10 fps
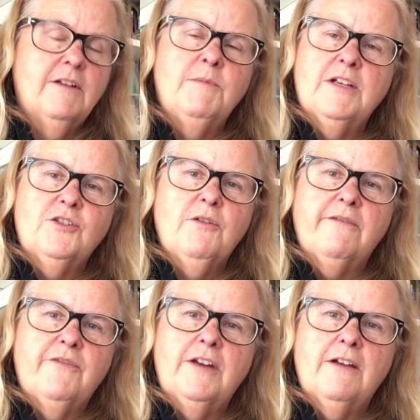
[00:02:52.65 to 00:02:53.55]
going to be a
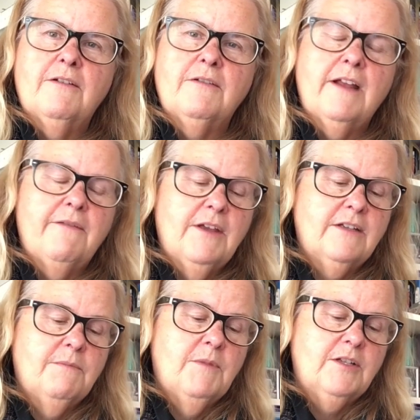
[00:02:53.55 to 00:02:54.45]
short video, I don't have
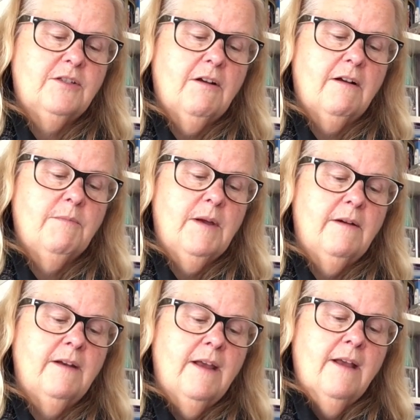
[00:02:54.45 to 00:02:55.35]
that much to talk
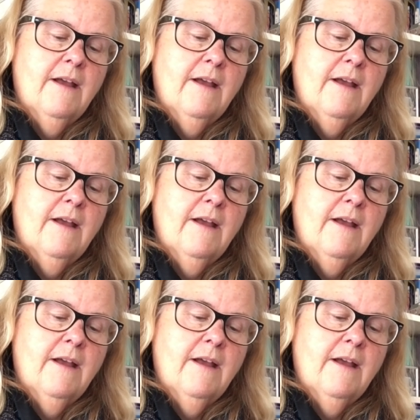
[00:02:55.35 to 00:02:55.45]
about.